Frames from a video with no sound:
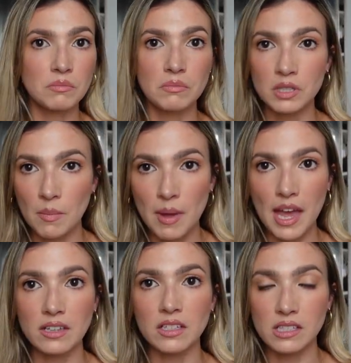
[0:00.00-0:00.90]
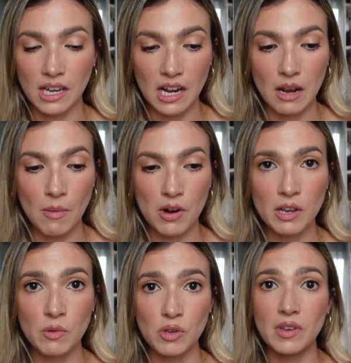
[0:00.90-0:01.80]
some bags on secondhand market
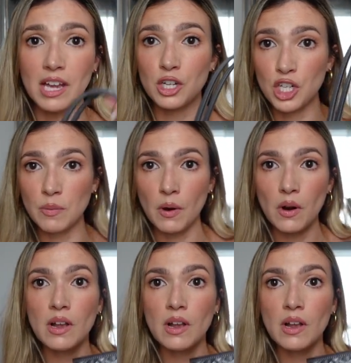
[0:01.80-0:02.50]
where you can get it cheaper.